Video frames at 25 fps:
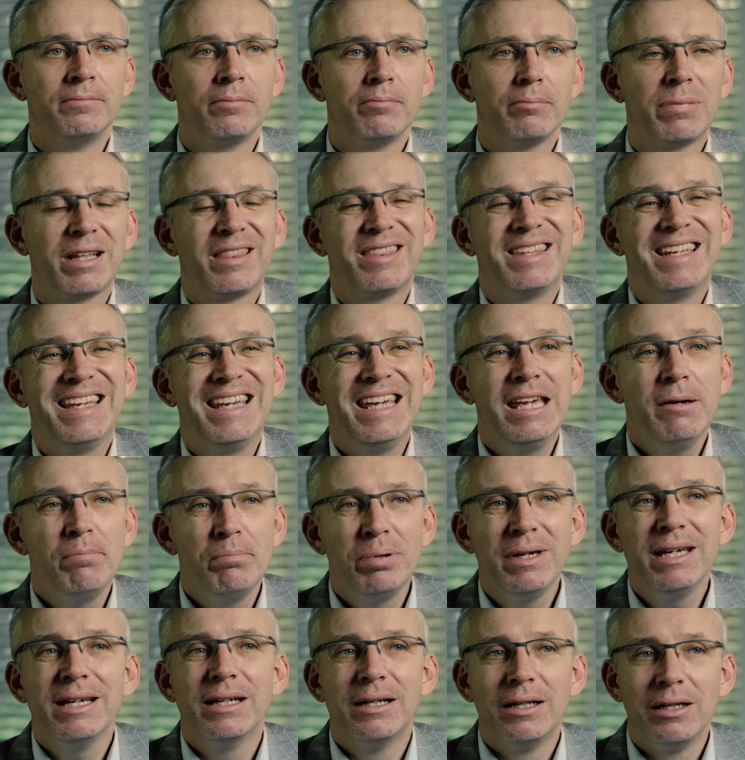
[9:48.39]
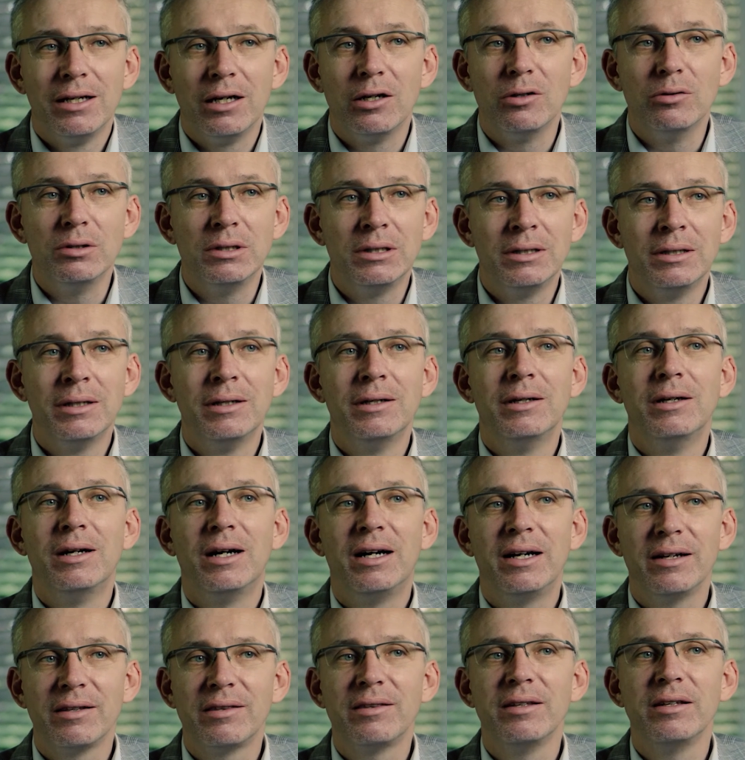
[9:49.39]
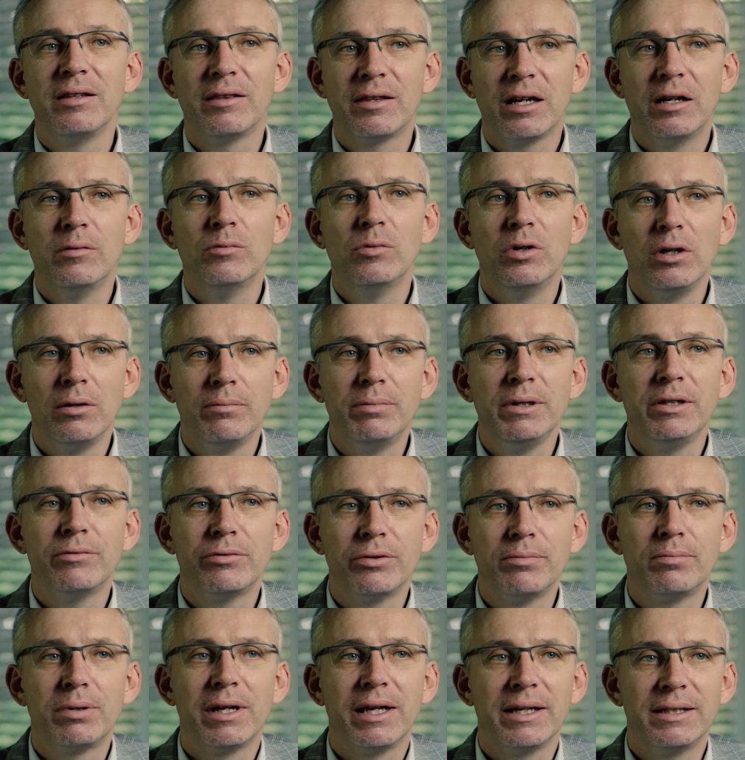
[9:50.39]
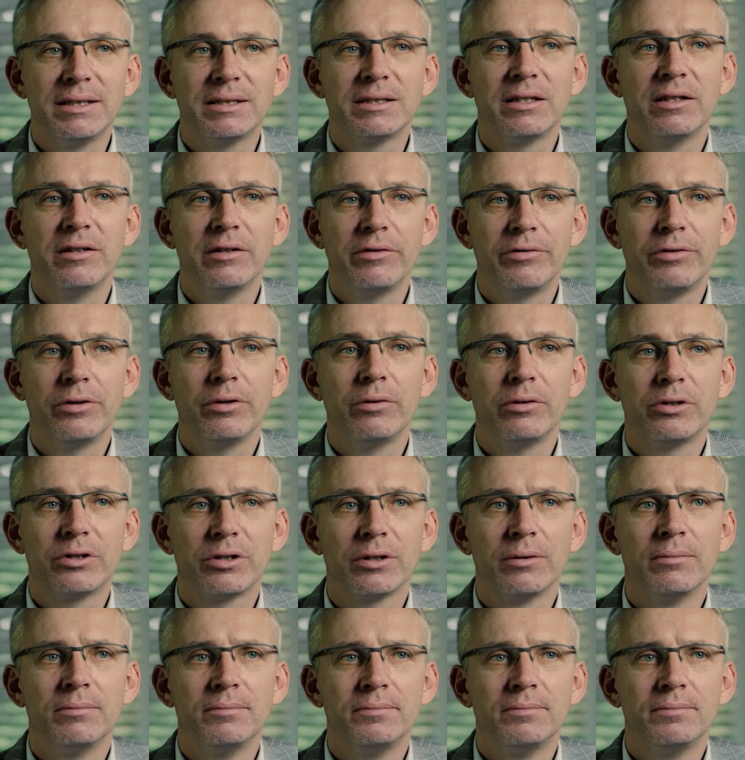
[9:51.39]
But the IPI alone, I think that will be replaced in the future.